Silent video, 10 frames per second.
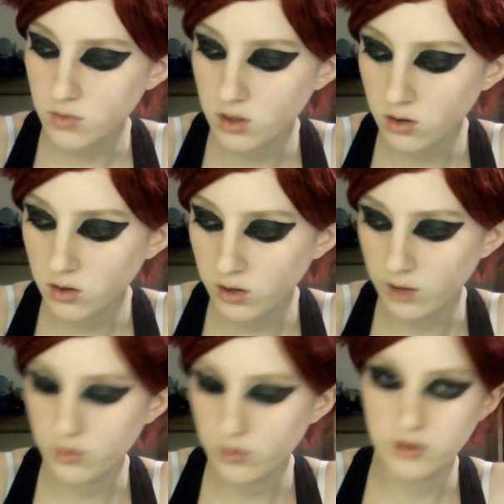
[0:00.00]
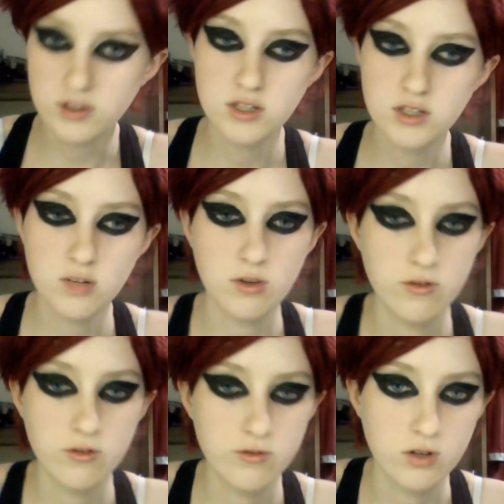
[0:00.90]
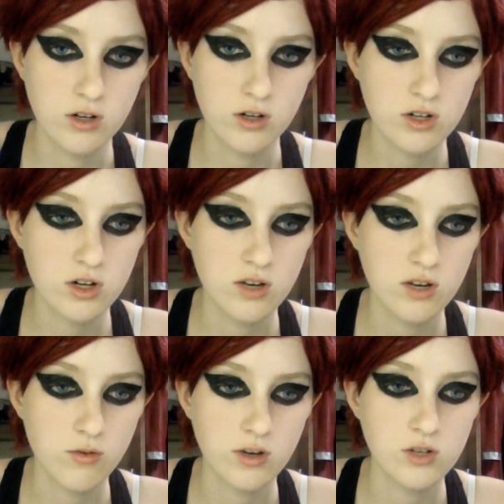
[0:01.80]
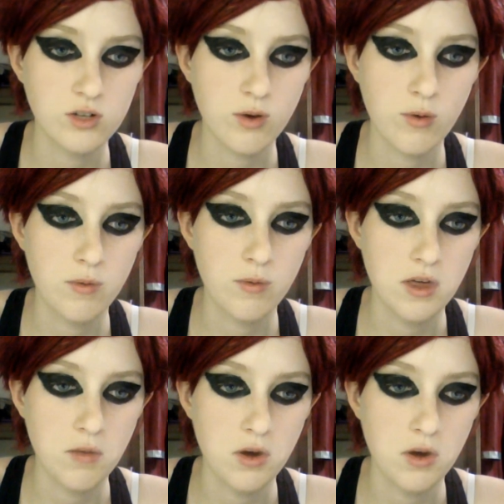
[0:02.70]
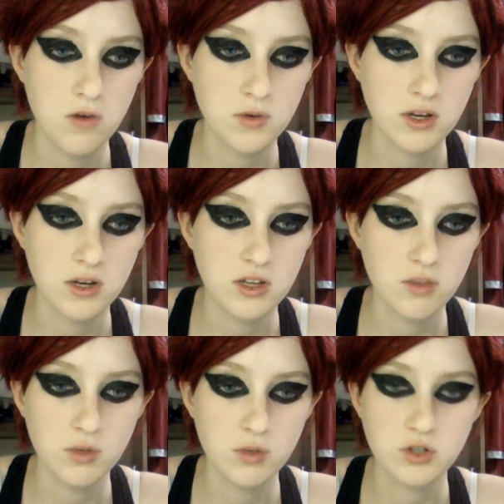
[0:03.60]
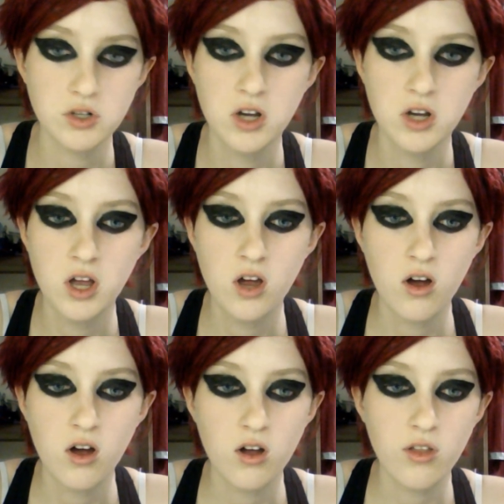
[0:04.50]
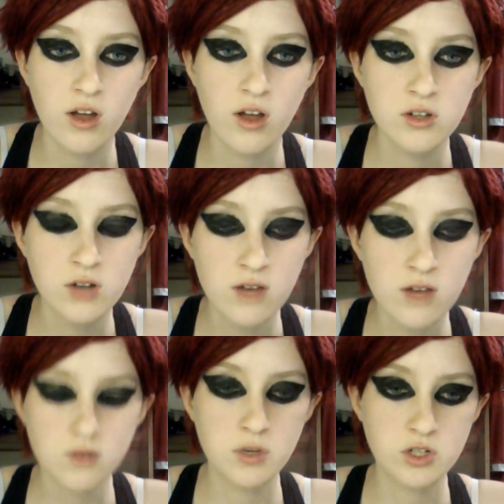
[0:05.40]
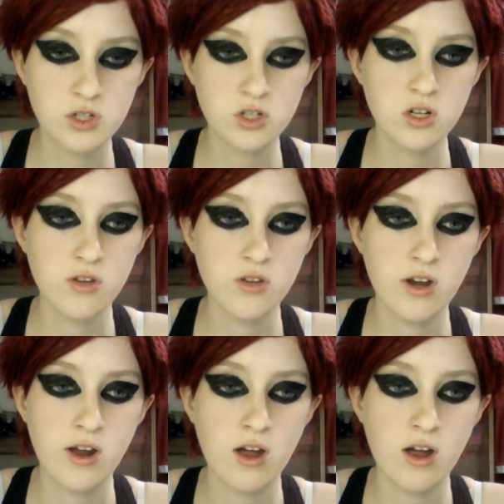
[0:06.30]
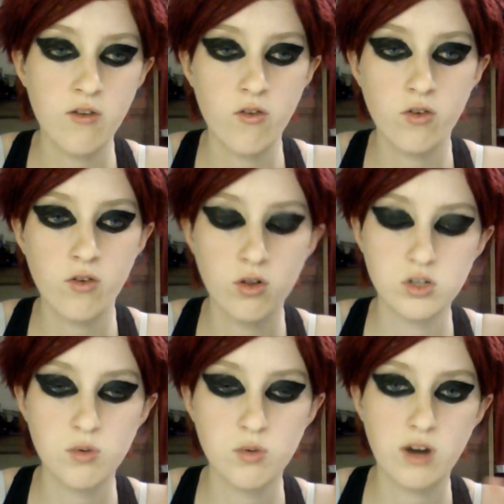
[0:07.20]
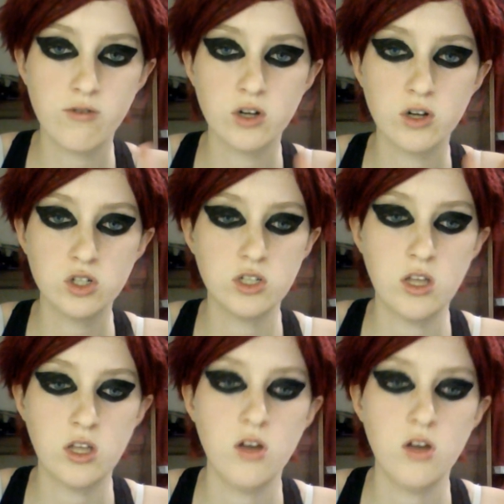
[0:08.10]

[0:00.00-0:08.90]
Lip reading: Okay, well this is going to be fun. I'm trying to arrange my webcam in so I can get the picture. I do have a picture that I have of close-up when I first did